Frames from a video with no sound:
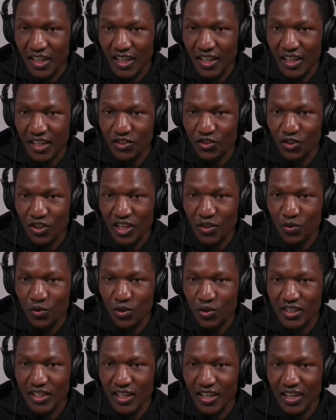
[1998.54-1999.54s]
So he
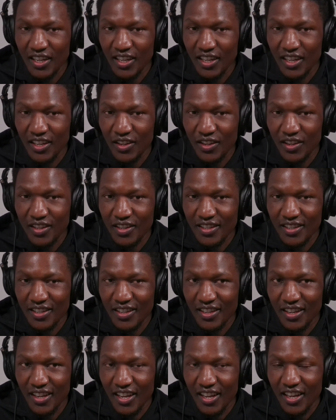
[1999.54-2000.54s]

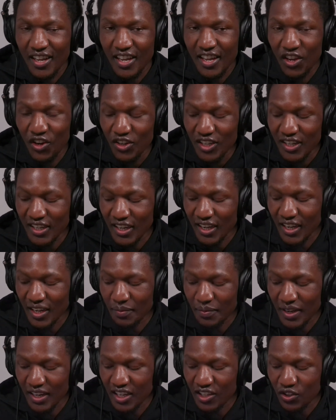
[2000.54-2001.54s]
ordered a cab
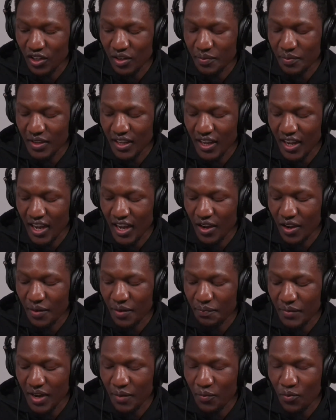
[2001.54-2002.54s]
and he told me,
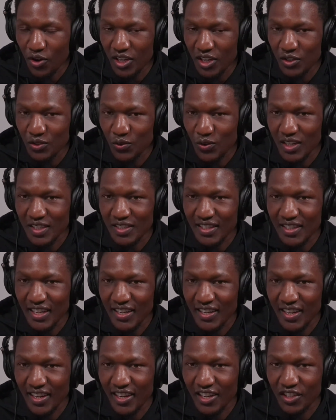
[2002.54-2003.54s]
I'm going towards that
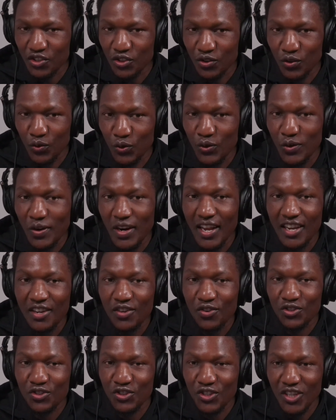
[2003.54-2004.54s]
direction. Would you like
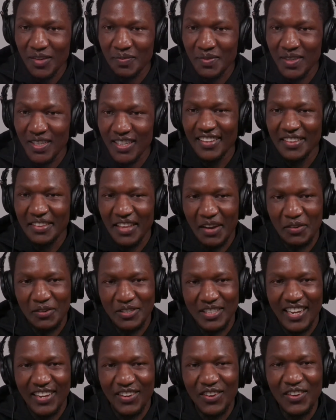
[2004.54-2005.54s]
to join me? I
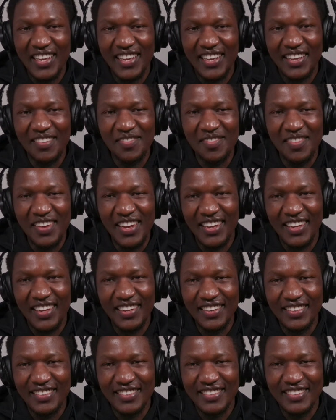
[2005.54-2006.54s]
was like, okay,
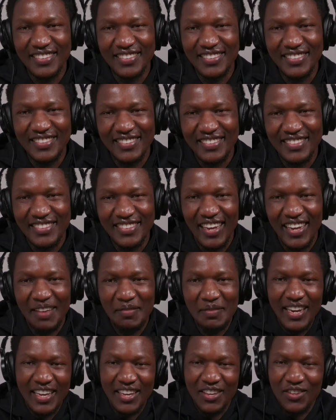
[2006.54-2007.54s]
fine. I
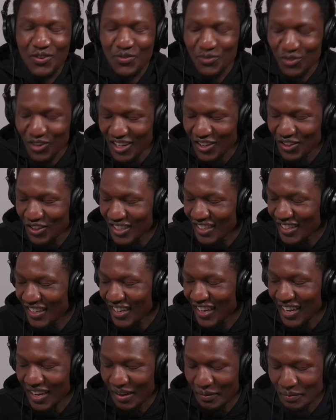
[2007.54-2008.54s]
mean, like you've already ordered a
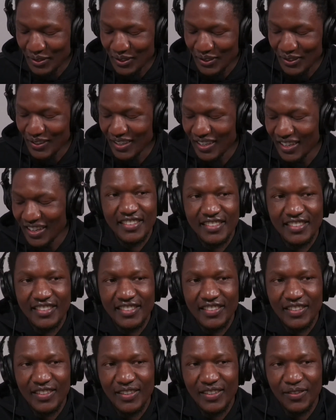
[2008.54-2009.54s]
cab. So
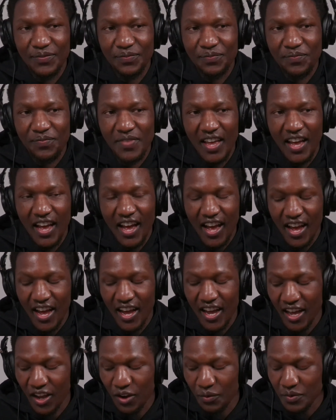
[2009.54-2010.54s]

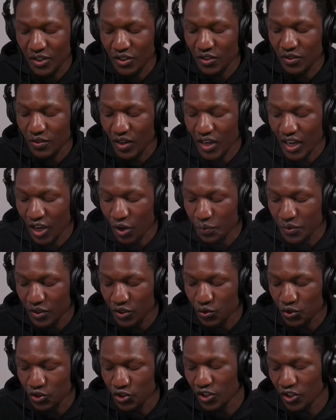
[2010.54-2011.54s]
I opted
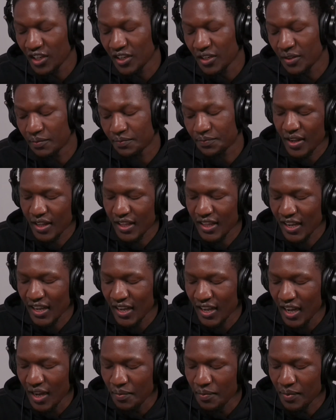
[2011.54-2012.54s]
to join him. The
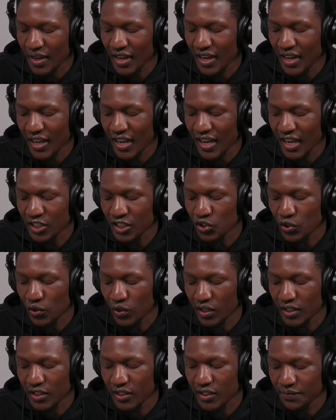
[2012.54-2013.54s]
cab guy cancelled.